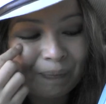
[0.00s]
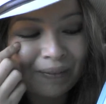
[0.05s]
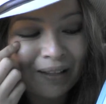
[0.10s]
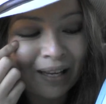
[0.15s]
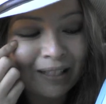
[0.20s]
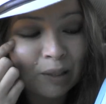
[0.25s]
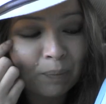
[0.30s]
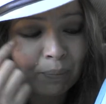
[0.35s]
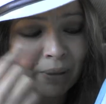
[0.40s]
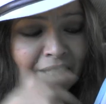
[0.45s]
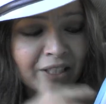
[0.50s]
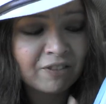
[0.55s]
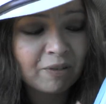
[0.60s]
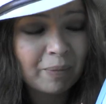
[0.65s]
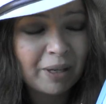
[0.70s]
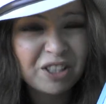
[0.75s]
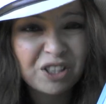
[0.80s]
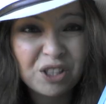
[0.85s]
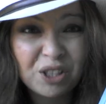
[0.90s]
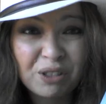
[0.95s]
it's a place for
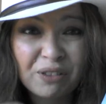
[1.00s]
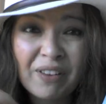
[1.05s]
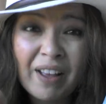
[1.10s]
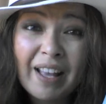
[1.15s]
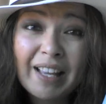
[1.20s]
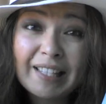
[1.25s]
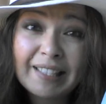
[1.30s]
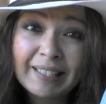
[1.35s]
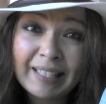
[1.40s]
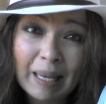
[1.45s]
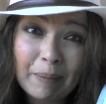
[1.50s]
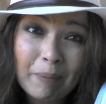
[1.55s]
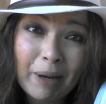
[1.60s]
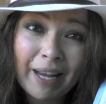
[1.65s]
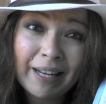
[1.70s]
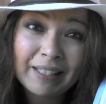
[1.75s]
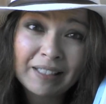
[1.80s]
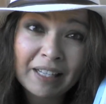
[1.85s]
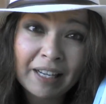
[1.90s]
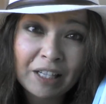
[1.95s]
me to sort of set my
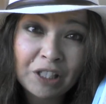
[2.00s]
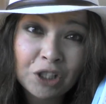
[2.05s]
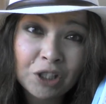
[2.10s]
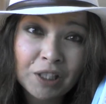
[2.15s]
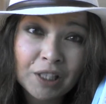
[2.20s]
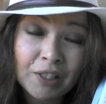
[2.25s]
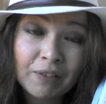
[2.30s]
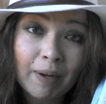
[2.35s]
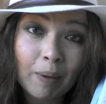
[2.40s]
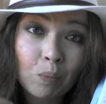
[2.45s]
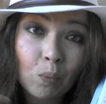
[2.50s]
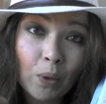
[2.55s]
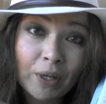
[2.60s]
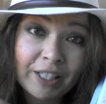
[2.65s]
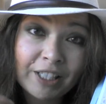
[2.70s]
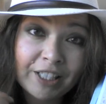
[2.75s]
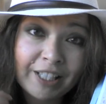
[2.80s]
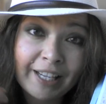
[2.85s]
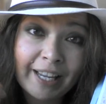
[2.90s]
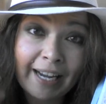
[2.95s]
intentions for what I'm
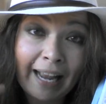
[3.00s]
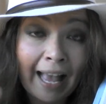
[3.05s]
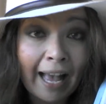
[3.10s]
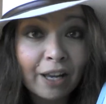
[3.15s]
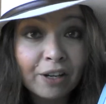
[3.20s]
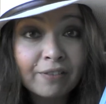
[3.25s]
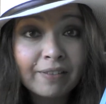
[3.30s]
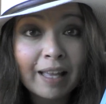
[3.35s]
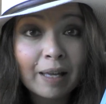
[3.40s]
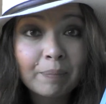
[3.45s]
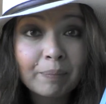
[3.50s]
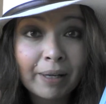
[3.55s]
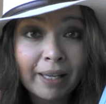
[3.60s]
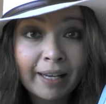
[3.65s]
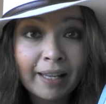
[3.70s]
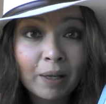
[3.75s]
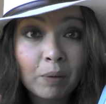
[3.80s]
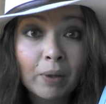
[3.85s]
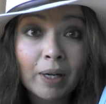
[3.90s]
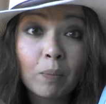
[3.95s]
wanting to get out of that
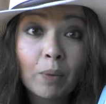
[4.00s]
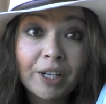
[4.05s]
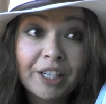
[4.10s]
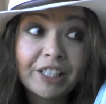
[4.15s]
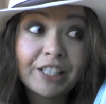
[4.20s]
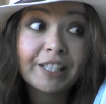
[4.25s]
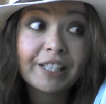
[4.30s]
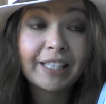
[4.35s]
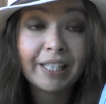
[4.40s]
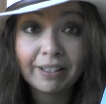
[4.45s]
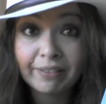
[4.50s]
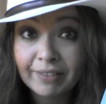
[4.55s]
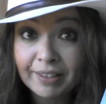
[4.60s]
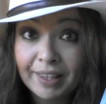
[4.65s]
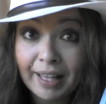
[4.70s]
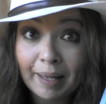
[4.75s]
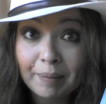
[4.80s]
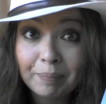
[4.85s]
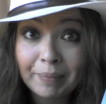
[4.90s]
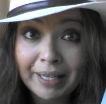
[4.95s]
meeting, what I'm wanting to give in
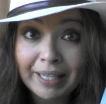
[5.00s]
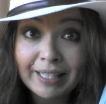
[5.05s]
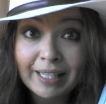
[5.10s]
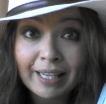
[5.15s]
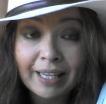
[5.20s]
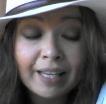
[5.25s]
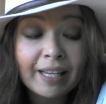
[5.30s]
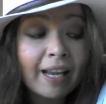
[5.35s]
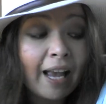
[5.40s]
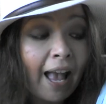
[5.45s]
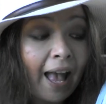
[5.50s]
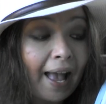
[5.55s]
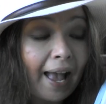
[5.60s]
that meeting,